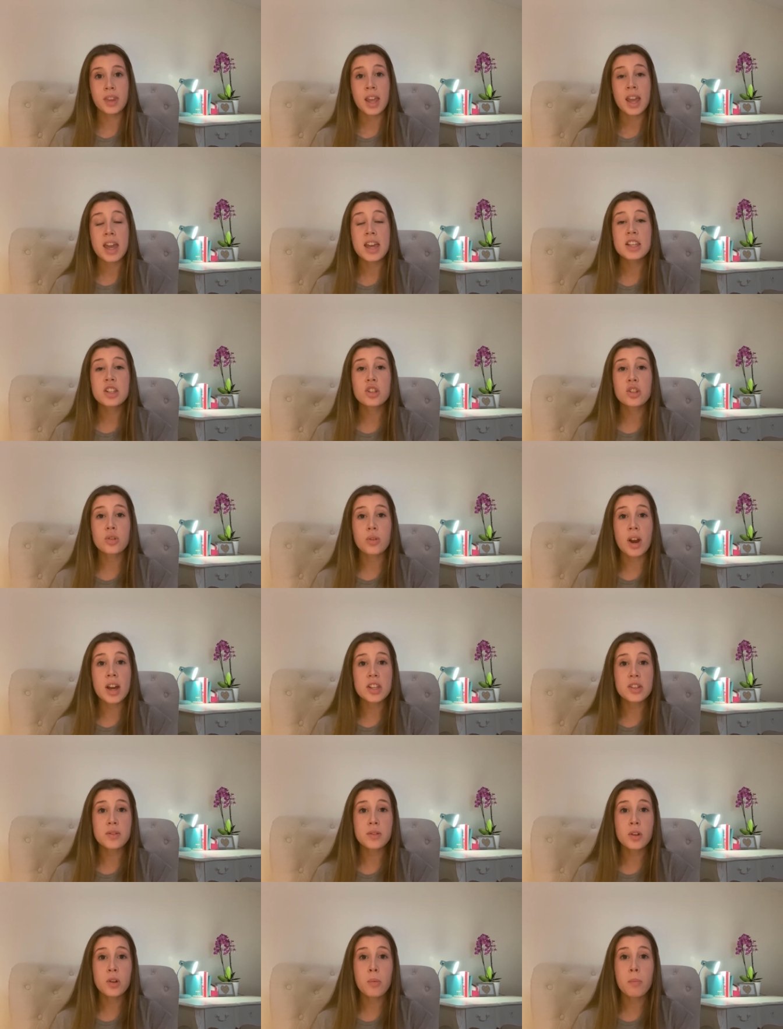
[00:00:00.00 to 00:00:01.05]
It's
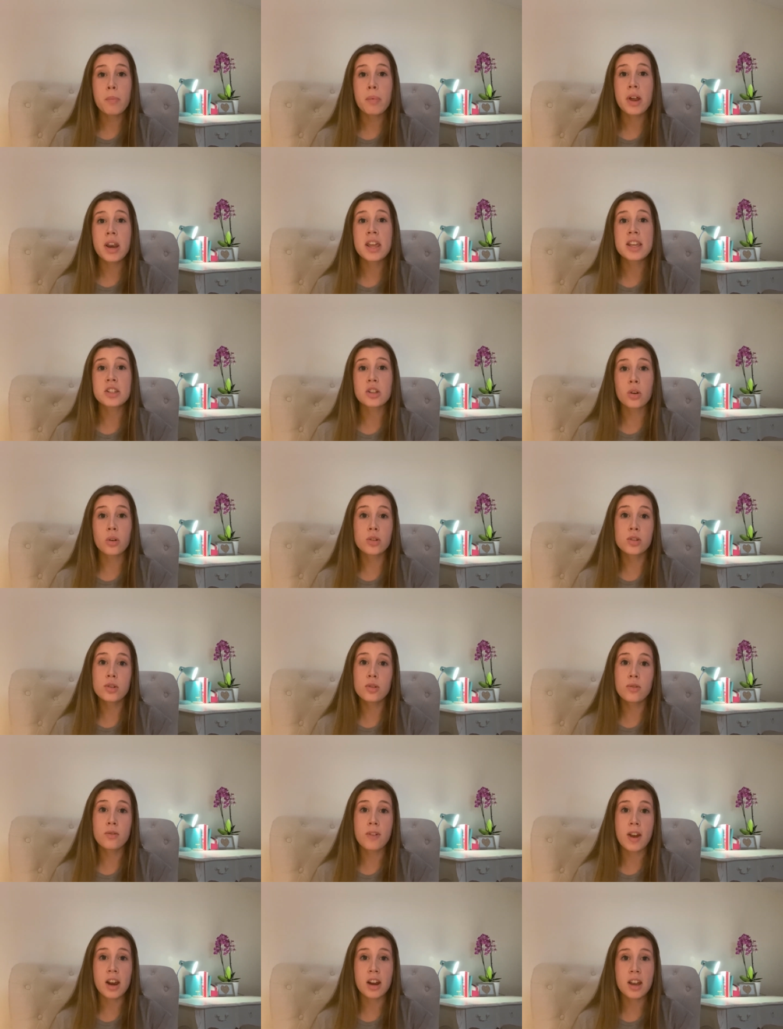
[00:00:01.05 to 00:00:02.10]
stressful, but it's also
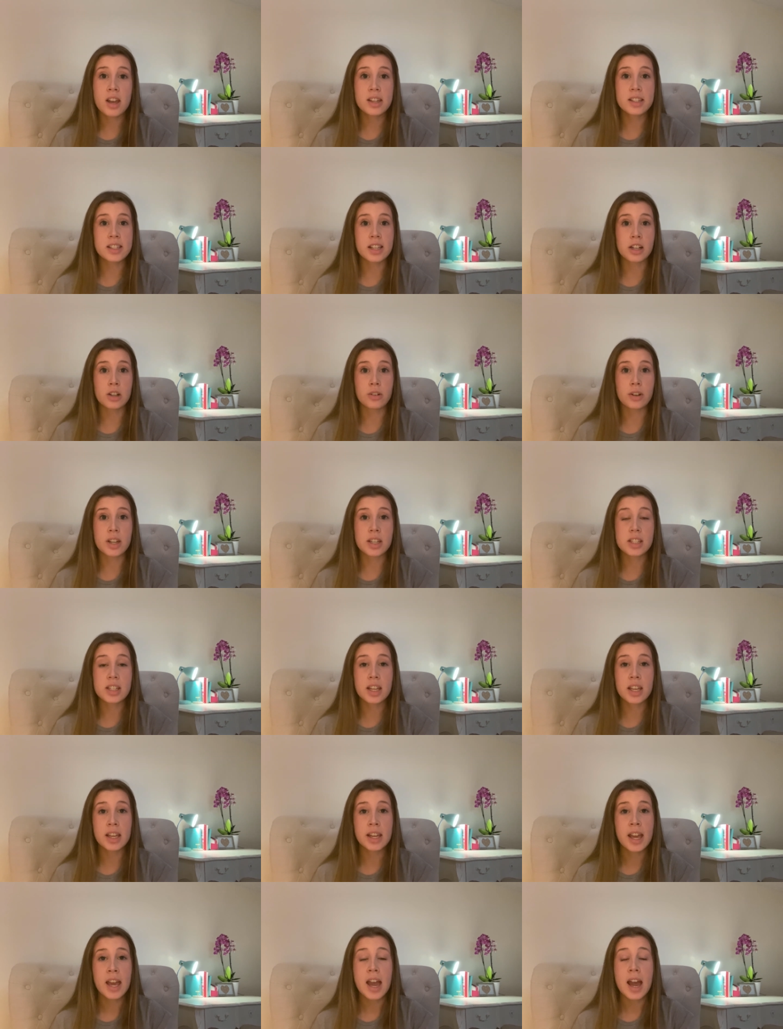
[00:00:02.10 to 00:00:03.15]
very exhilarating,
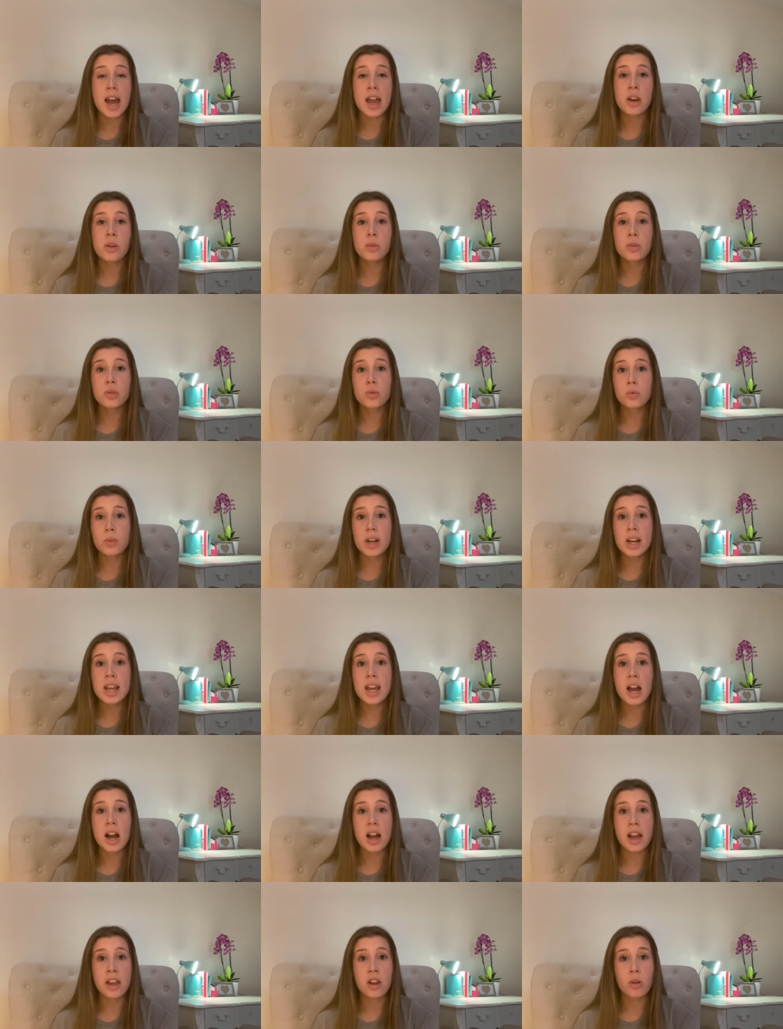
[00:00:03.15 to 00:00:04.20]
and it was really
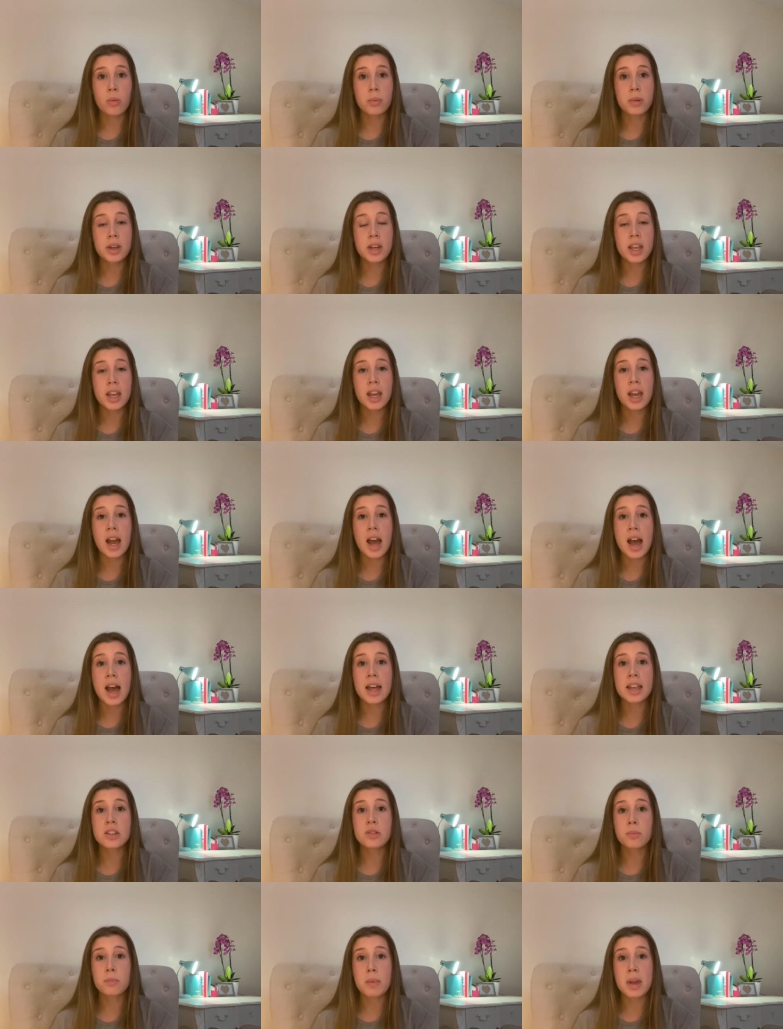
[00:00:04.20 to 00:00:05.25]
eye-opening
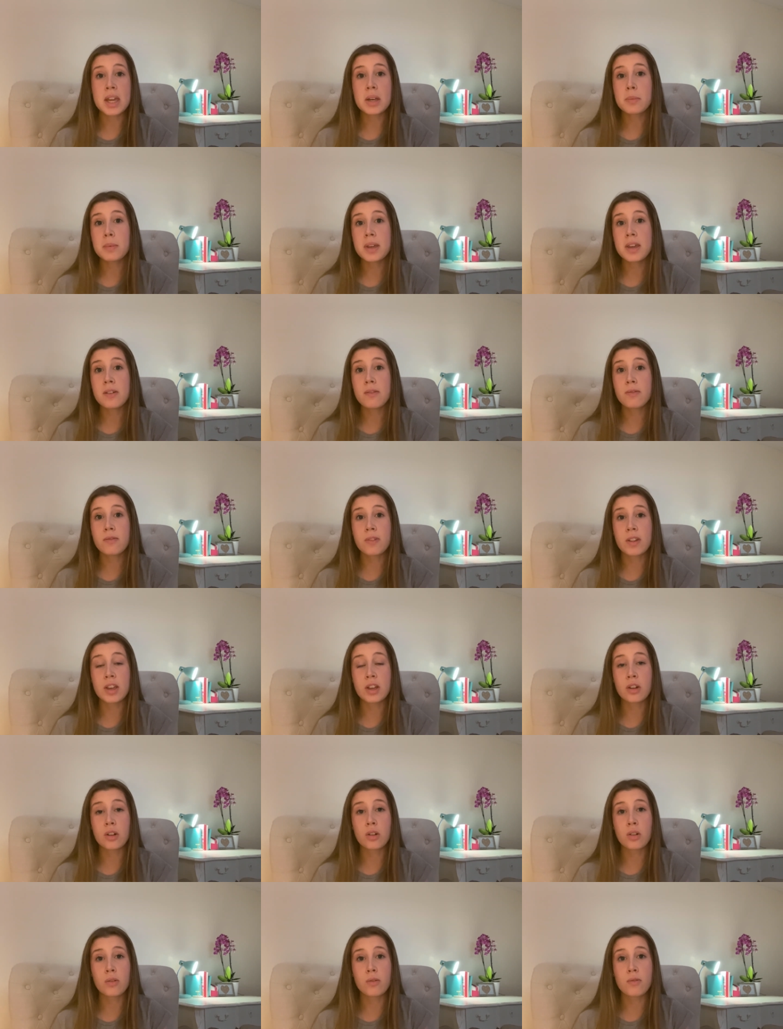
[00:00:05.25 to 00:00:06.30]
and made me
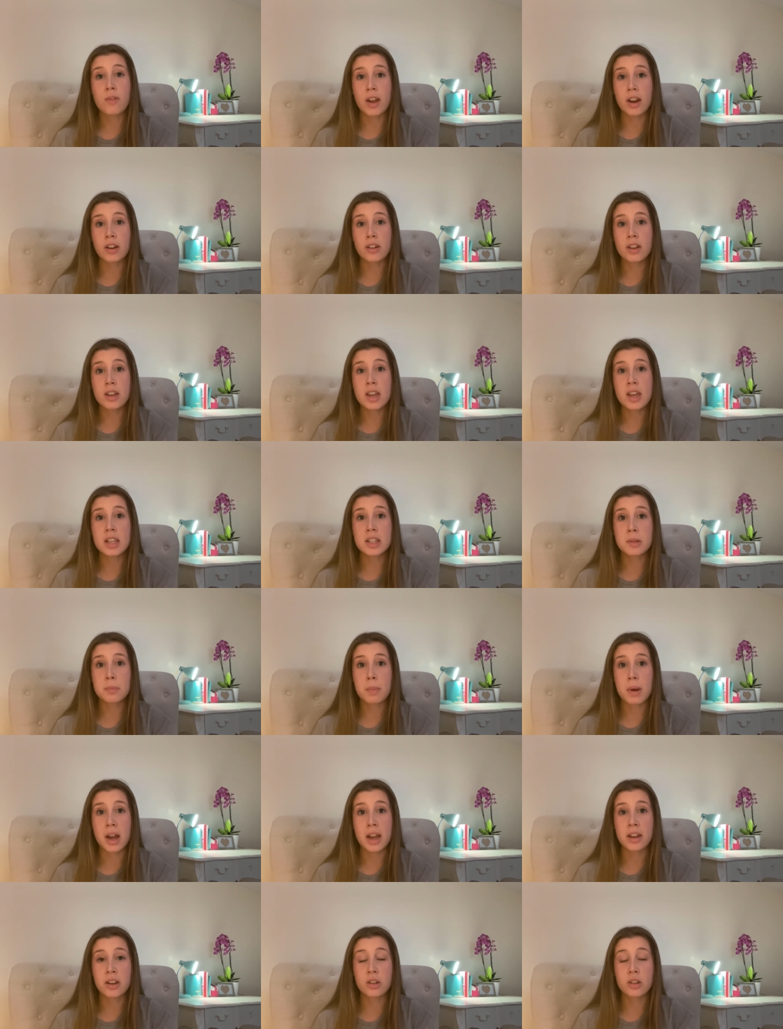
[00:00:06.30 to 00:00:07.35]
feel very
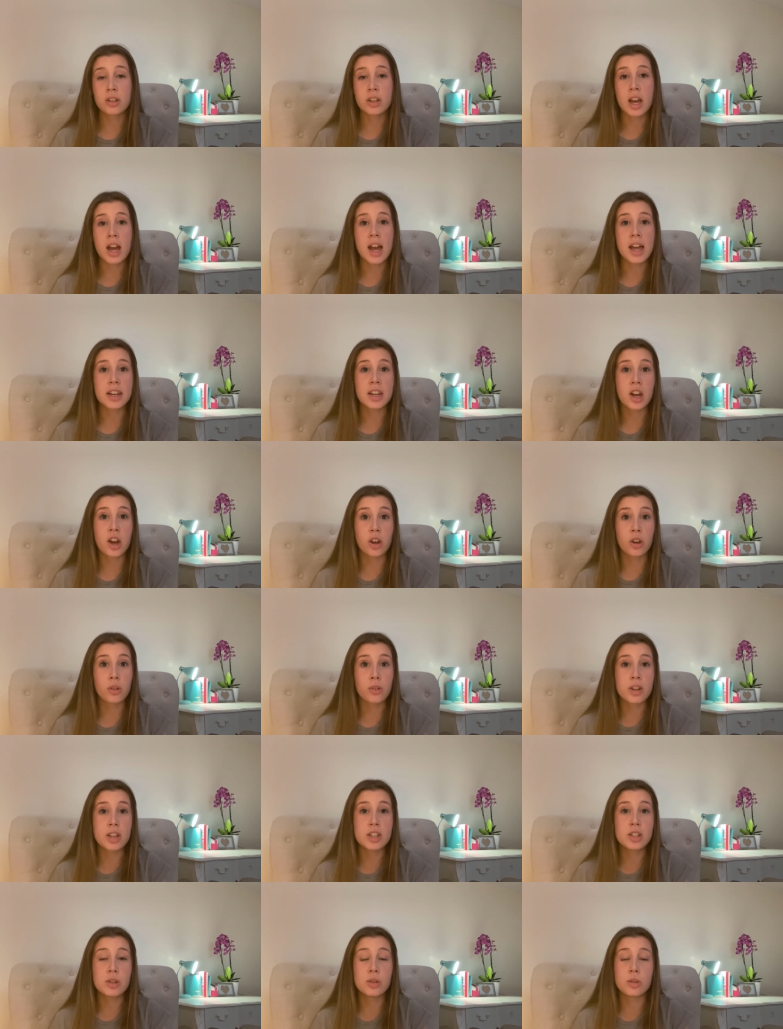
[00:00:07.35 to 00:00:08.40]
inspired and
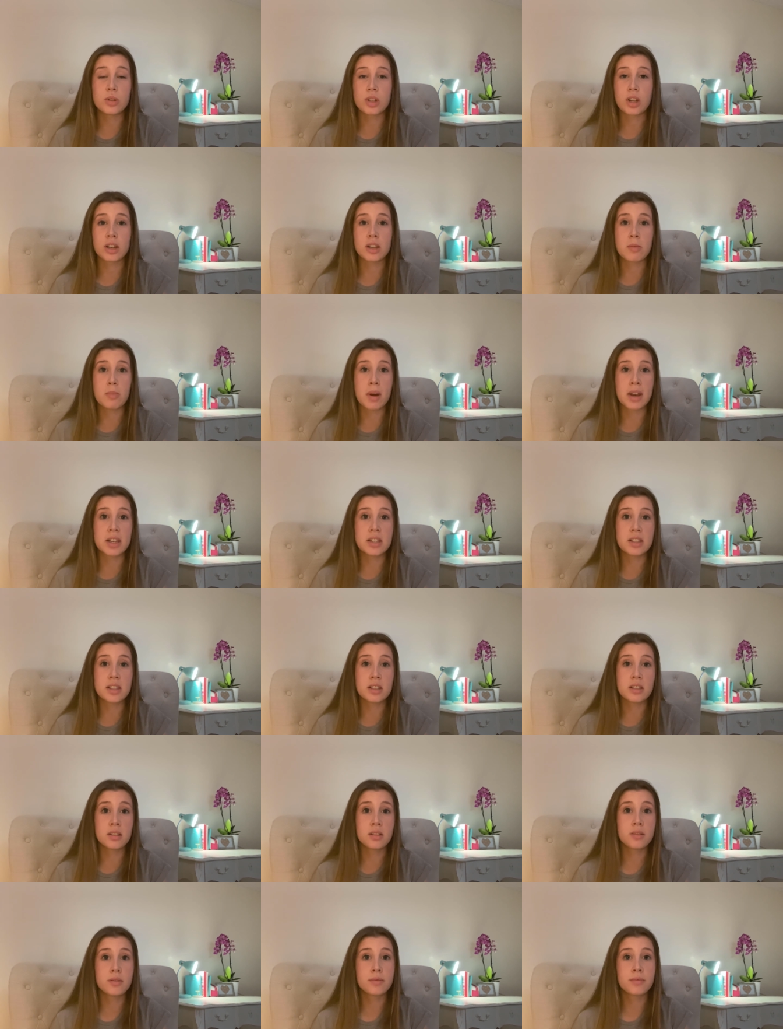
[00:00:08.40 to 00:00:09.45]
hungry to study
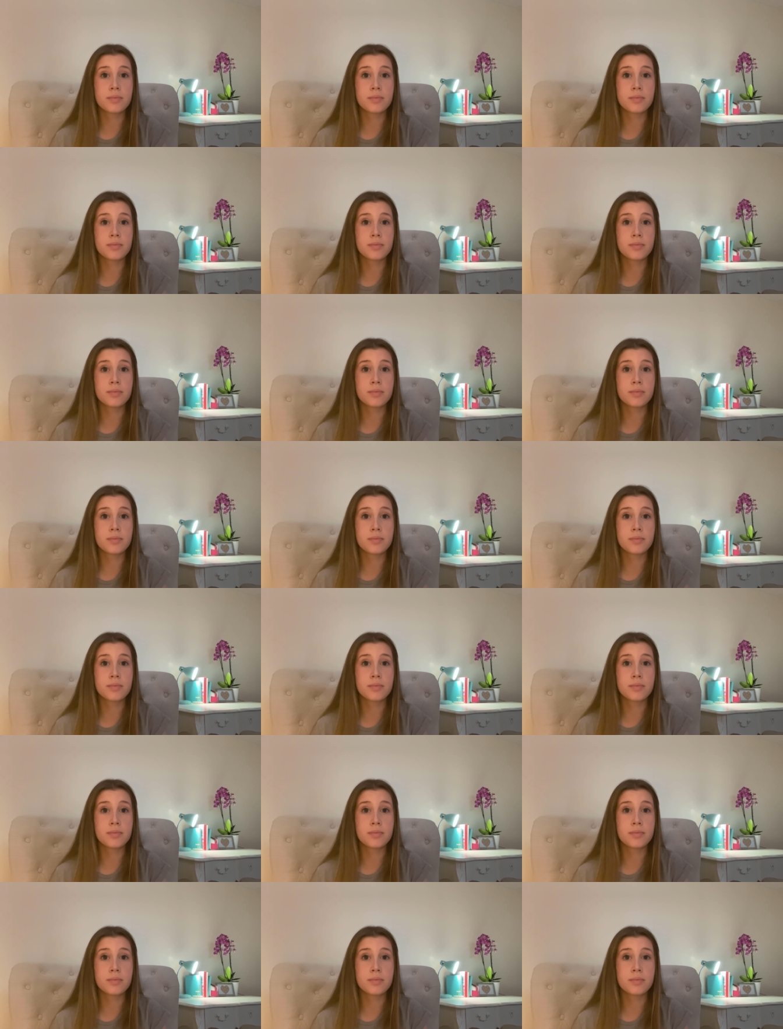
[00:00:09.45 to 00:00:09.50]
medicine.